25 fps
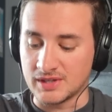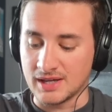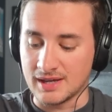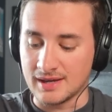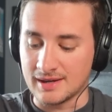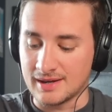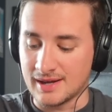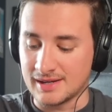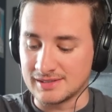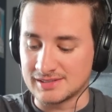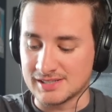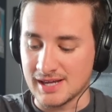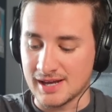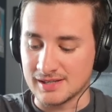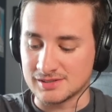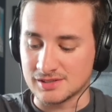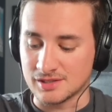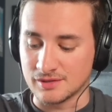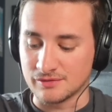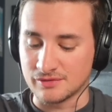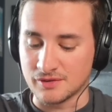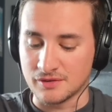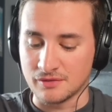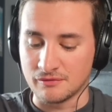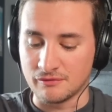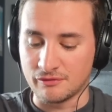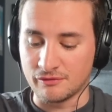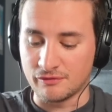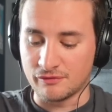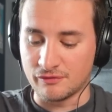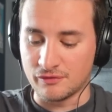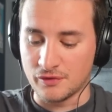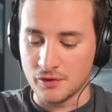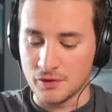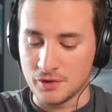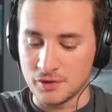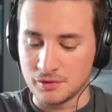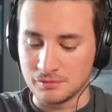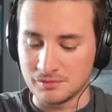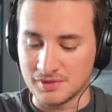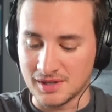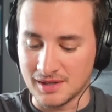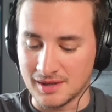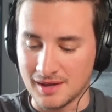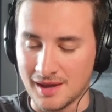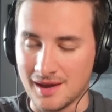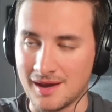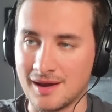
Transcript: DNA tests have confirmed it.